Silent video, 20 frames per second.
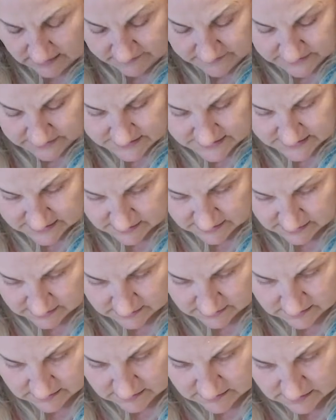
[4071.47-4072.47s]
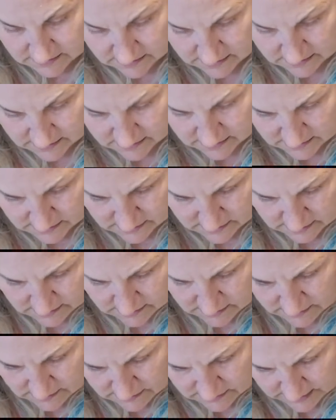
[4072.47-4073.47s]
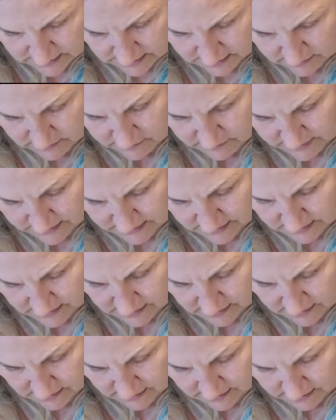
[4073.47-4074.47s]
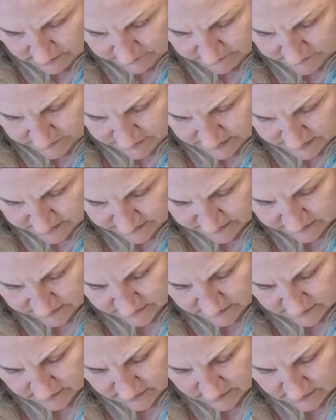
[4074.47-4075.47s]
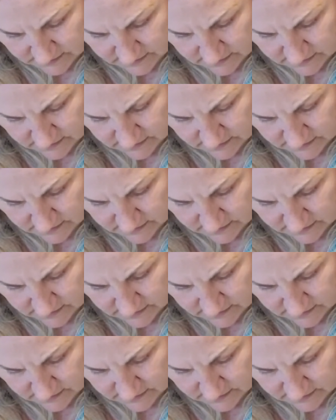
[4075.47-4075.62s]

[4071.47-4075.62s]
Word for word: I love this thing. How do I not have this?